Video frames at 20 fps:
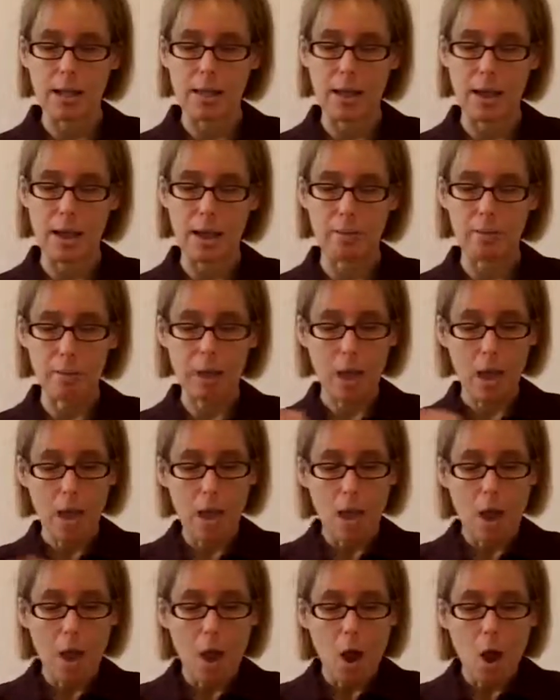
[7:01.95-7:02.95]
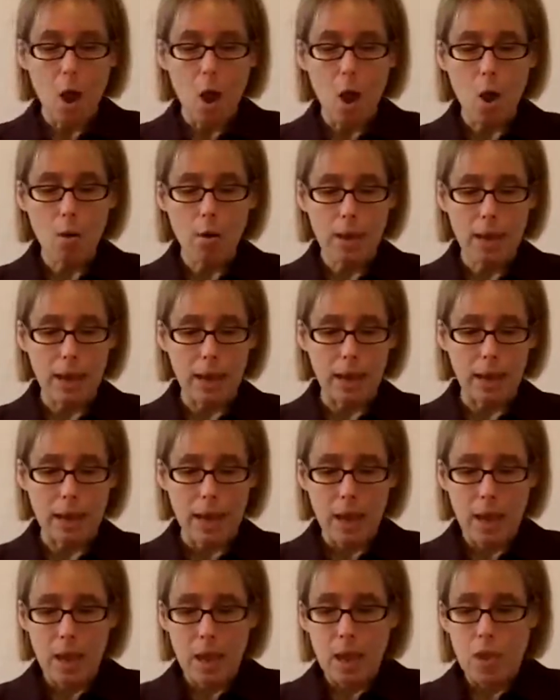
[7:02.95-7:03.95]
in that. Okay,
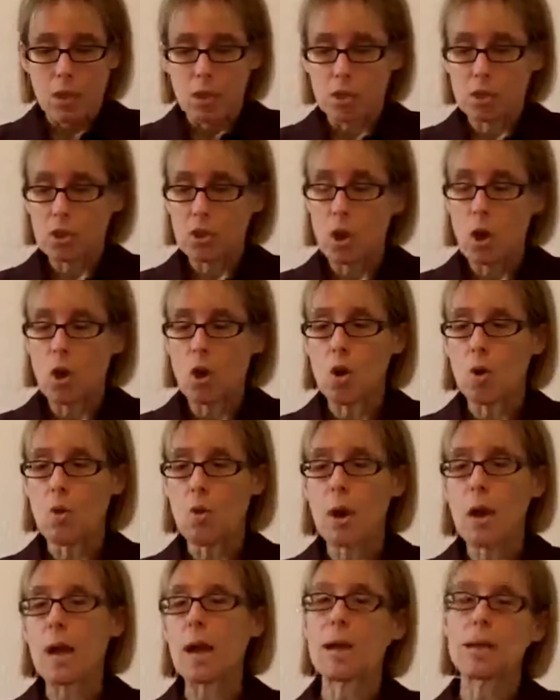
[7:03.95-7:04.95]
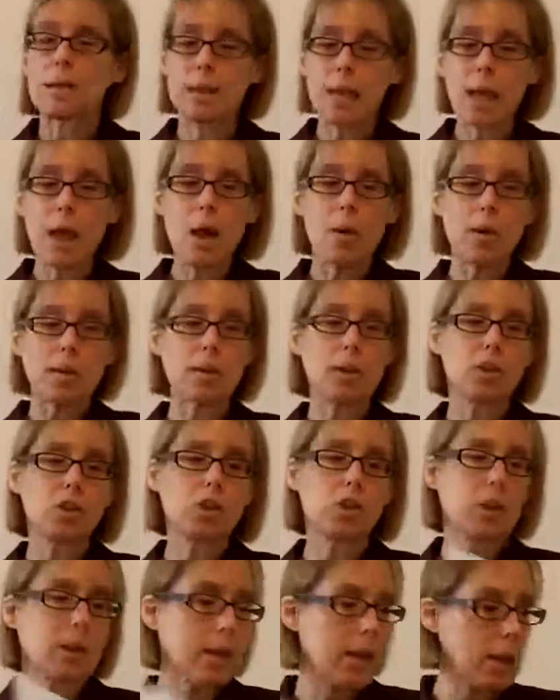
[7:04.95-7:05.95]
so now I need to
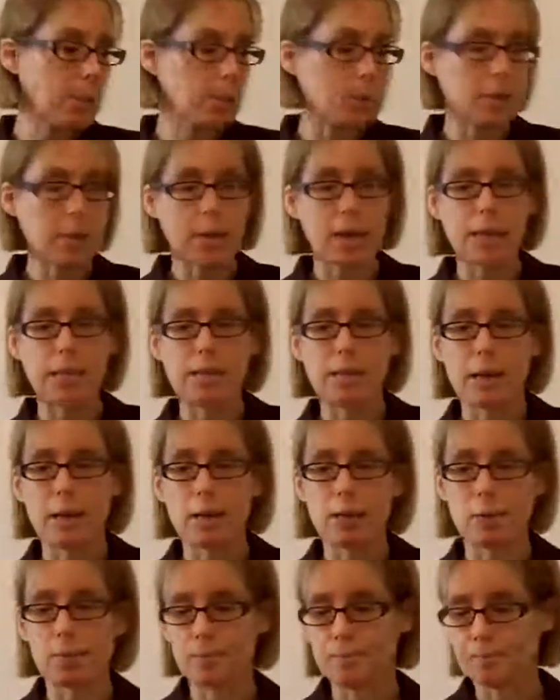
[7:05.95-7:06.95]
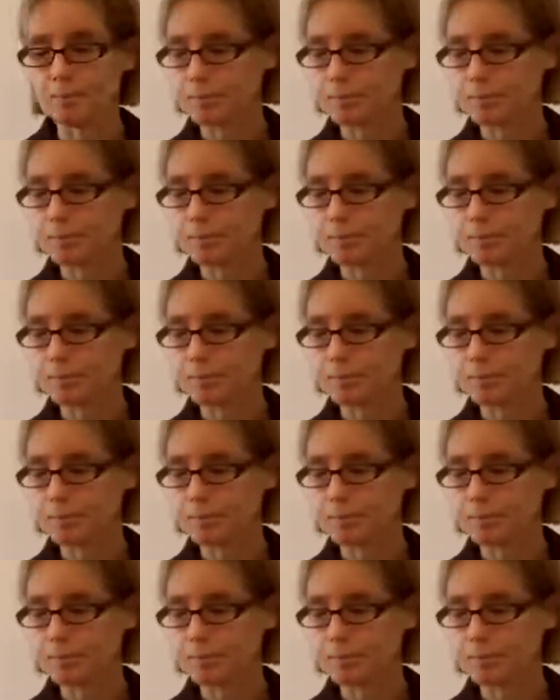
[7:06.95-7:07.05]
show you how to put the kite together.